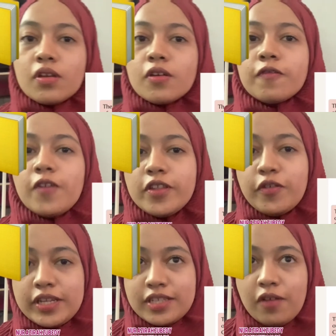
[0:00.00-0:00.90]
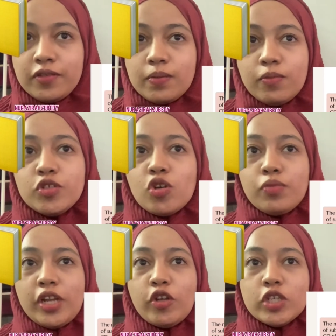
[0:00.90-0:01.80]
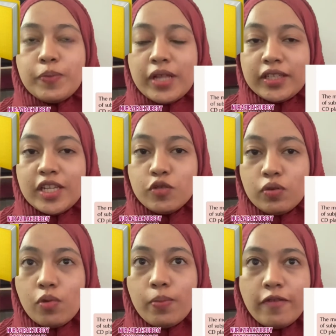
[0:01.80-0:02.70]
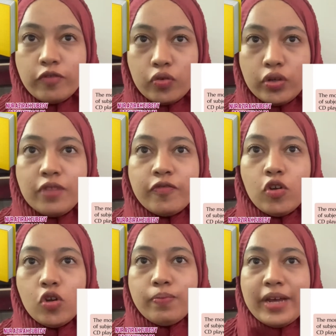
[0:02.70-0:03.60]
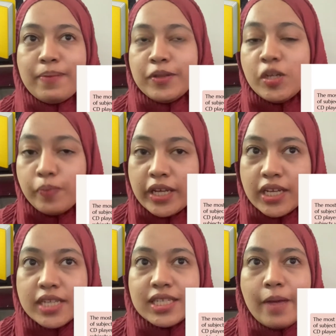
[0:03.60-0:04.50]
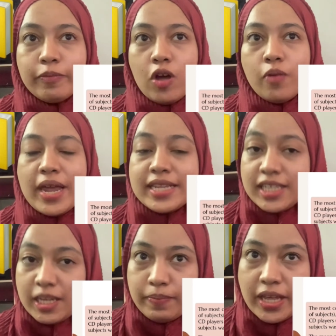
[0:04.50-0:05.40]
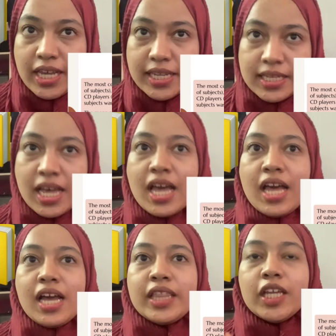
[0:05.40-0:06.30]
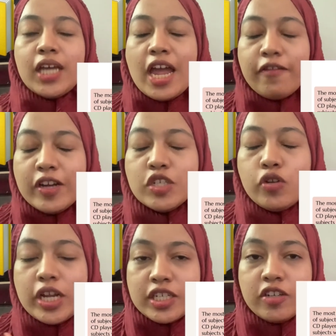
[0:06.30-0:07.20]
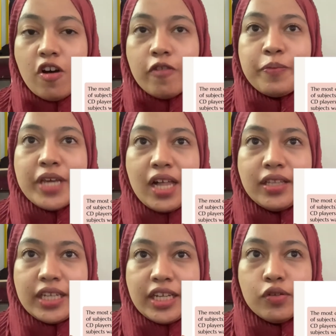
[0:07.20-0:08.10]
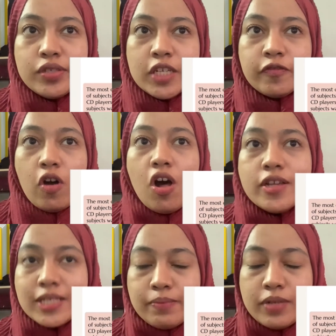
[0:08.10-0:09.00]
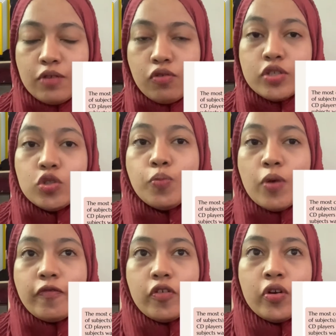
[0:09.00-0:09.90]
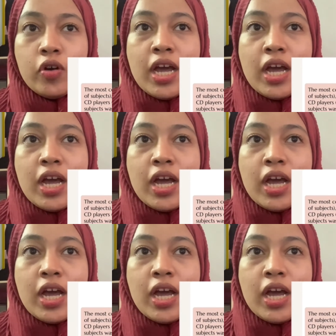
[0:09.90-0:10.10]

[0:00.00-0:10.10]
For the result, the most commonly used PLDs were mobile phone, followed by MP3 players, laptop, and CD players. The average duration of PLD usage for all subjects was 2.49